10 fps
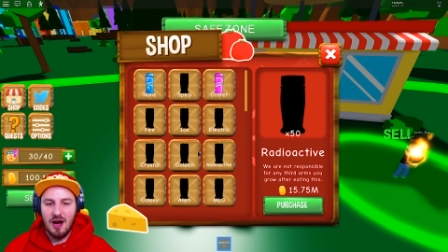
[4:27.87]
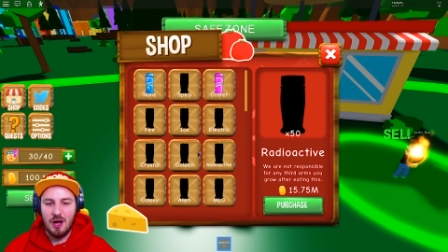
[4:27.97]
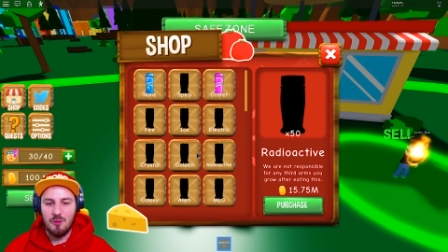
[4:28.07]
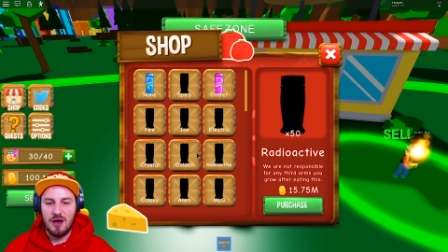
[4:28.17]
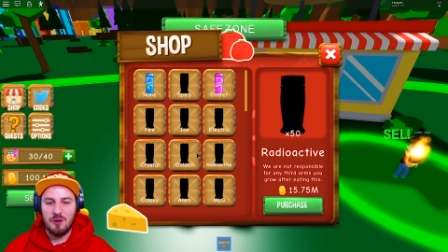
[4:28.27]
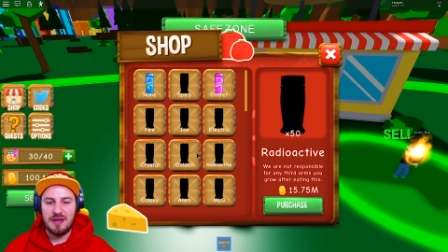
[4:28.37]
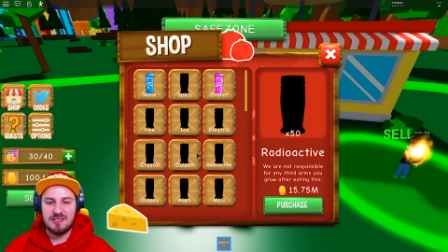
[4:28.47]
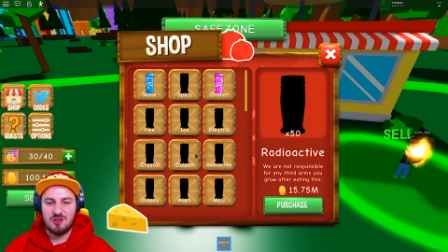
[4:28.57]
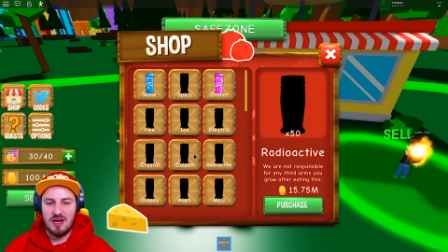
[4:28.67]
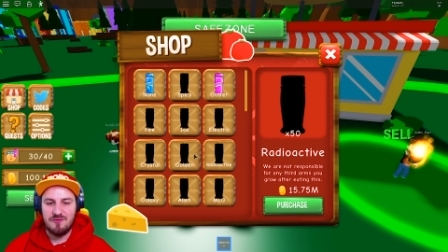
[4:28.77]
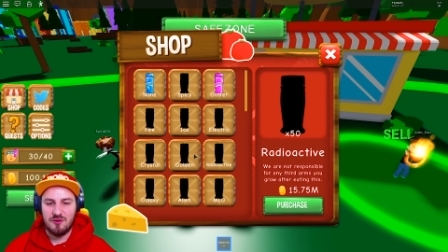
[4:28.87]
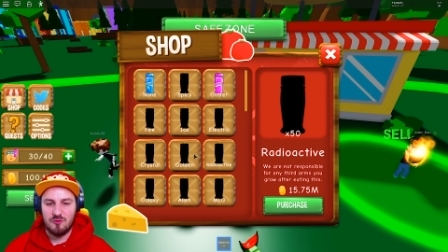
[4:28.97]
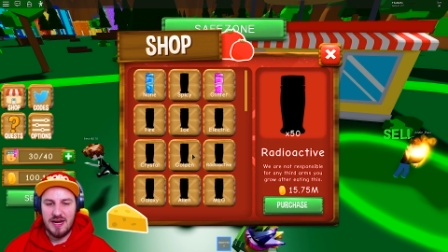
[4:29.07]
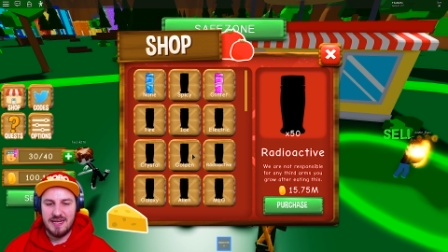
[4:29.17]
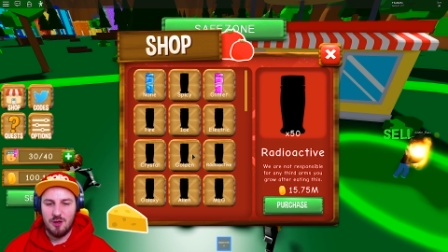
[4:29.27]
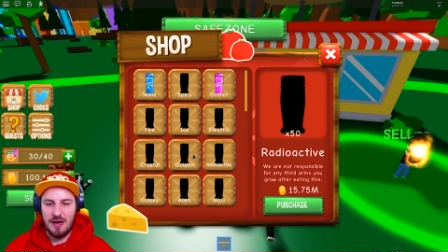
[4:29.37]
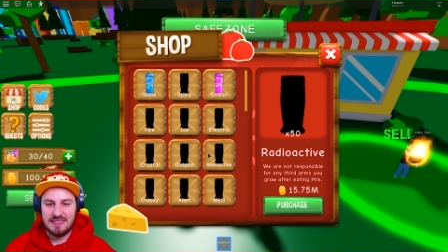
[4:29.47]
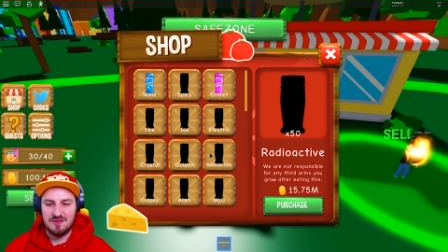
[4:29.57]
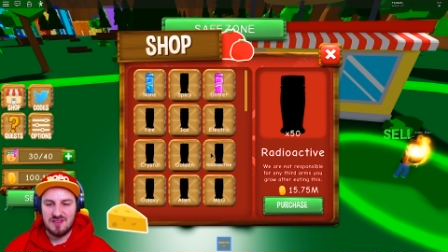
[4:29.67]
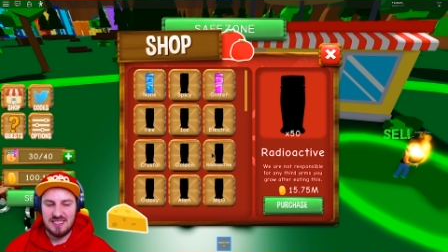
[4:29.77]
this. I, I went straight for
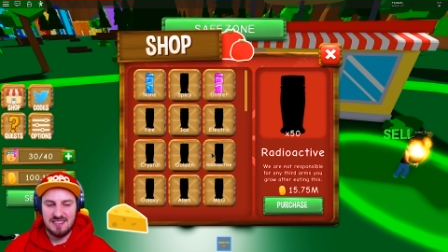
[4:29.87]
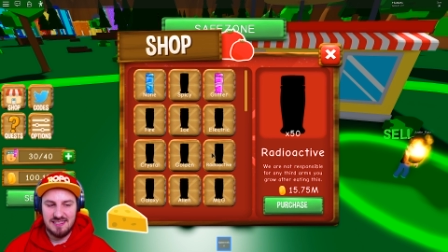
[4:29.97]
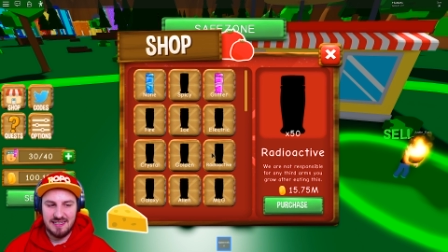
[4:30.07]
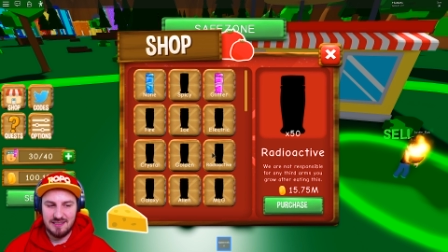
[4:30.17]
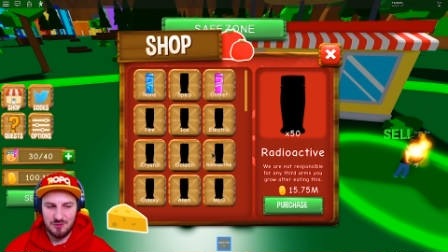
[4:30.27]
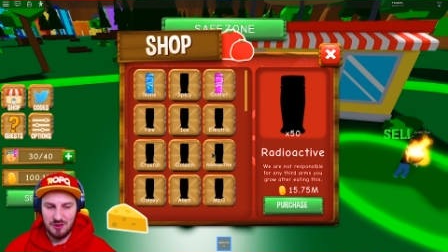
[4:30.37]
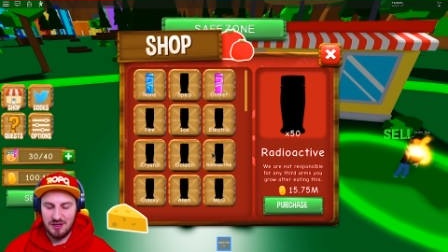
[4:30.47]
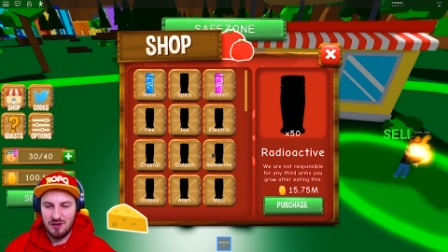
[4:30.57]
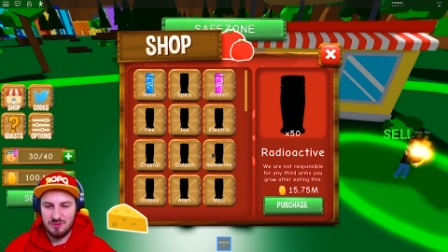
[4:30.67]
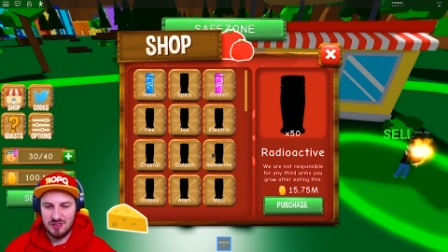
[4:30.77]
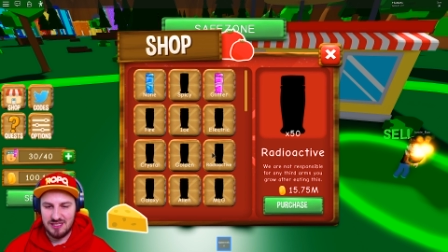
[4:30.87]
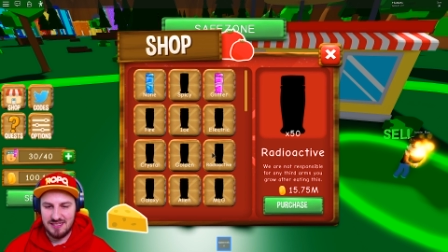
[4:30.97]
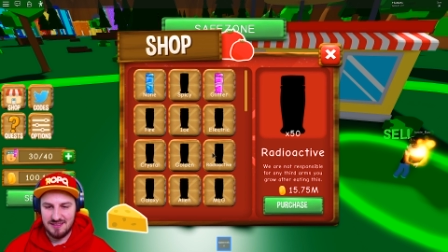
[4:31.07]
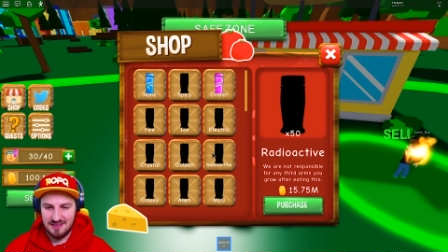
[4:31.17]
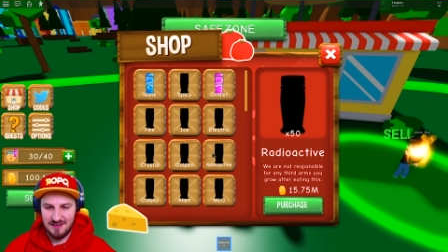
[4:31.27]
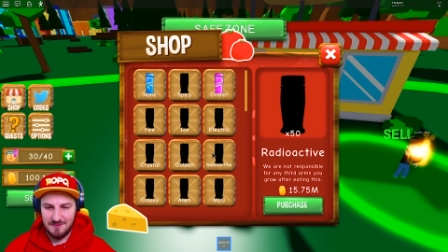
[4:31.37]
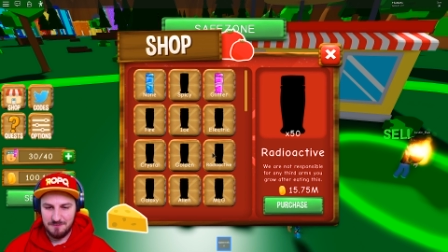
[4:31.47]
radioactive seasoning, and do you want to know how much it is?